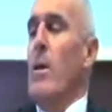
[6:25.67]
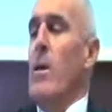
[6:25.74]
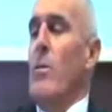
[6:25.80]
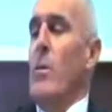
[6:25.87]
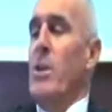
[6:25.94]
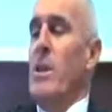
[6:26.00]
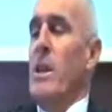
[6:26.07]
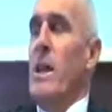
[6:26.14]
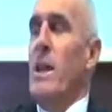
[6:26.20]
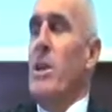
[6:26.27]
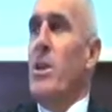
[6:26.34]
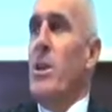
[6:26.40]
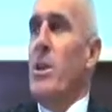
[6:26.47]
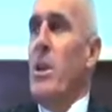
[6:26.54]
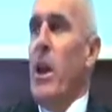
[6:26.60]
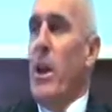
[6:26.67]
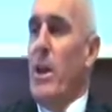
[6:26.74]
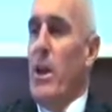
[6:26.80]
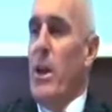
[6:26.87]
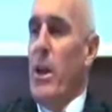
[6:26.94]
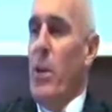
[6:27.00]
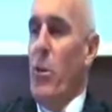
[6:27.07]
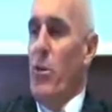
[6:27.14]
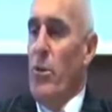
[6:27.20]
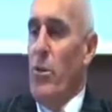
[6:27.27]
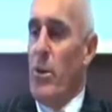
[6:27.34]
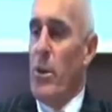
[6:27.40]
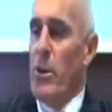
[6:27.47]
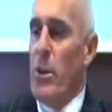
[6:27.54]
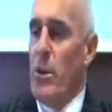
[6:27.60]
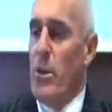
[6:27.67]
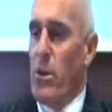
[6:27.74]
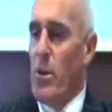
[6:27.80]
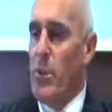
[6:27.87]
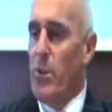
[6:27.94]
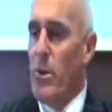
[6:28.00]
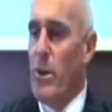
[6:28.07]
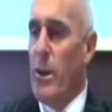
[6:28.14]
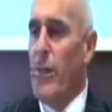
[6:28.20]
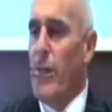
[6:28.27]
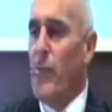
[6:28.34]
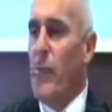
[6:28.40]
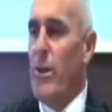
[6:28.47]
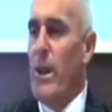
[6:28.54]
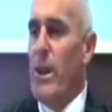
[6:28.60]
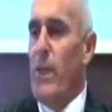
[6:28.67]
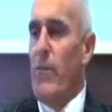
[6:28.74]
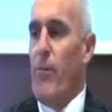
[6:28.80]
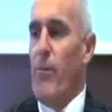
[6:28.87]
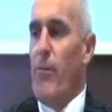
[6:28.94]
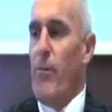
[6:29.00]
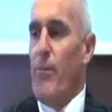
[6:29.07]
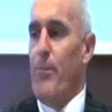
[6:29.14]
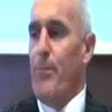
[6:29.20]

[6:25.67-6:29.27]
Which leads us nicely on, does it not, to gift relief.